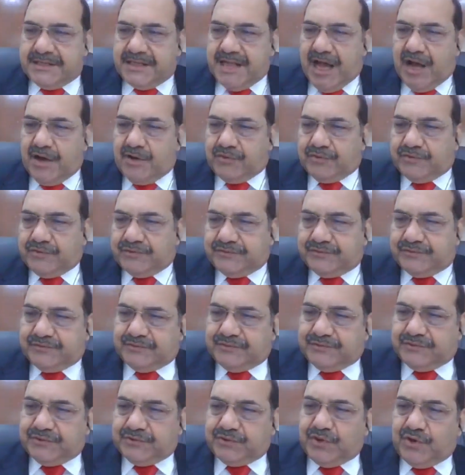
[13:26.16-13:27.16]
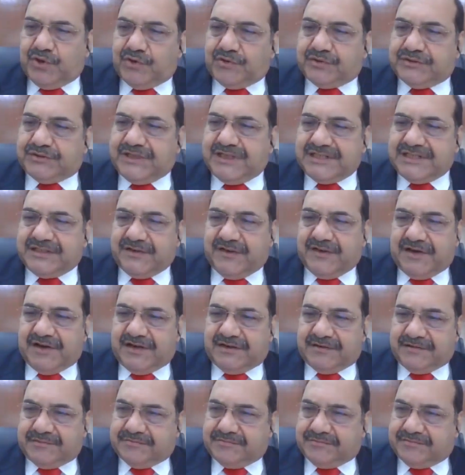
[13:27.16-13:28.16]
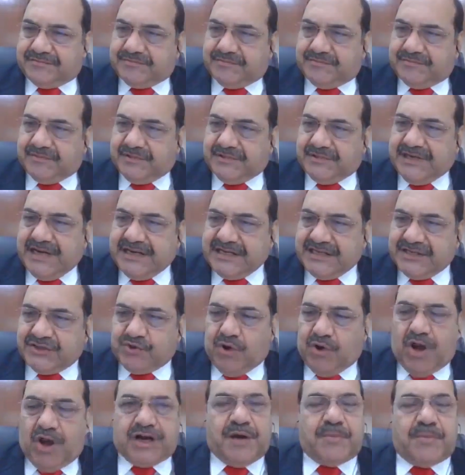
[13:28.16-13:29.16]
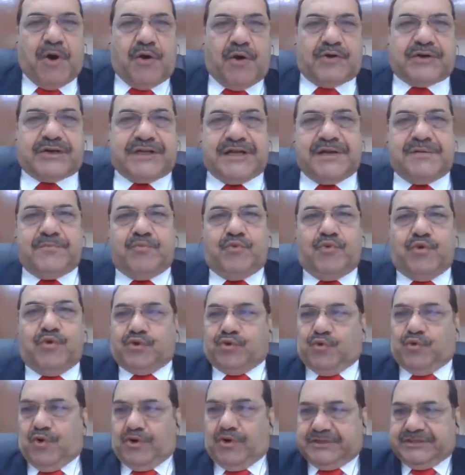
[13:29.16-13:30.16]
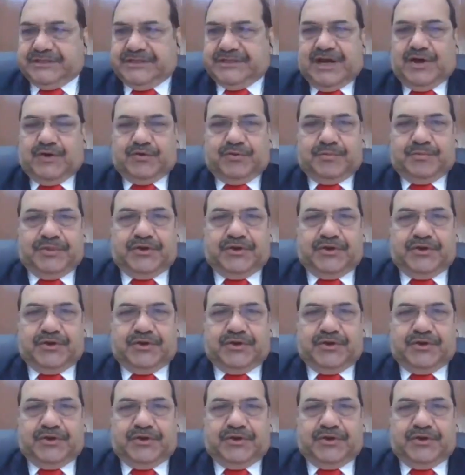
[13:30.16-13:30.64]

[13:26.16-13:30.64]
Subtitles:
Now, you know, this. Let us talk about the moot courts now,